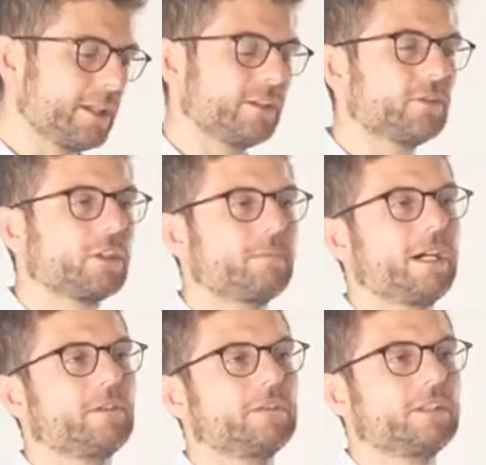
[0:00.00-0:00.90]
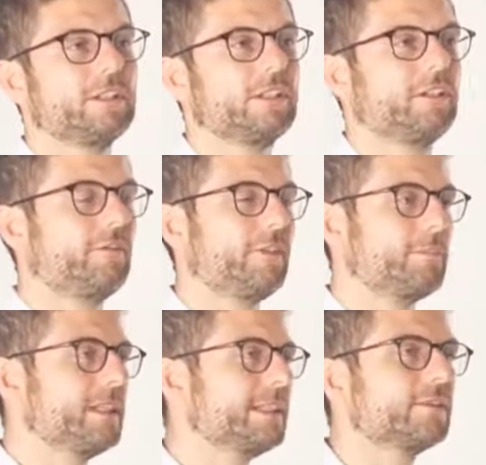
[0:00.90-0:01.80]
can talk about the
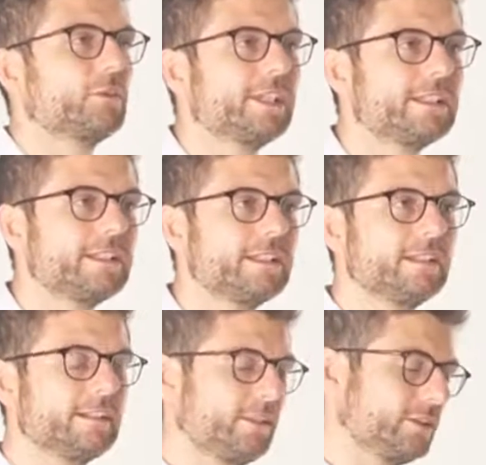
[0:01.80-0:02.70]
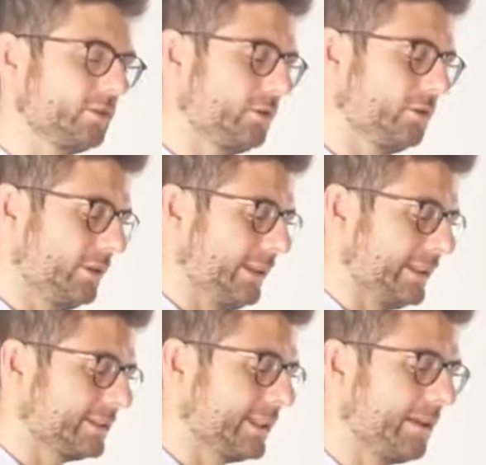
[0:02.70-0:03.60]
place for eating. So
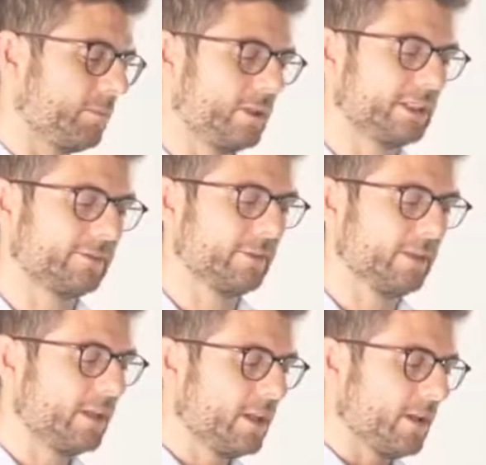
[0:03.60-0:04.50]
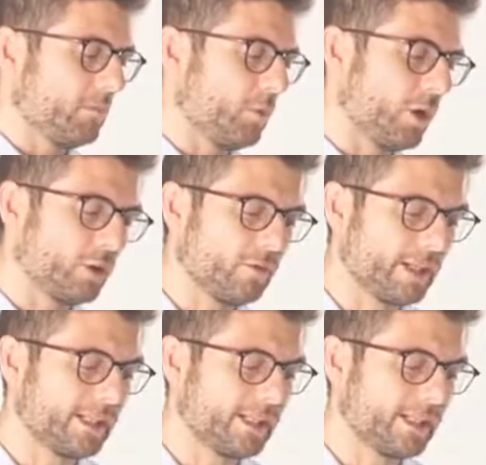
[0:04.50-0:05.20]
an example is the Boa Nova